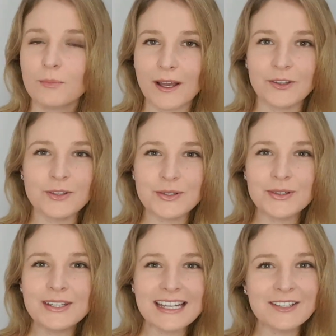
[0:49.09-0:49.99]
But you
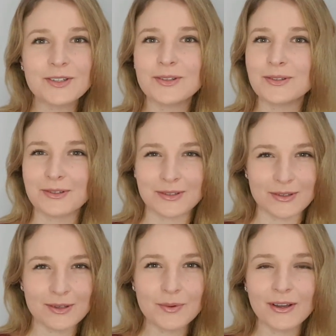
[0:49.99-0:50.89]
do need to do
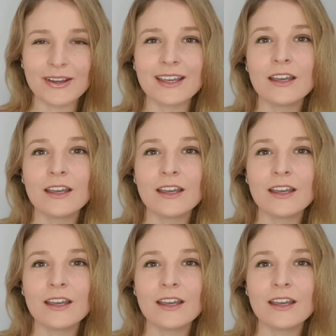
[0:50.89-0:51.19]
the work.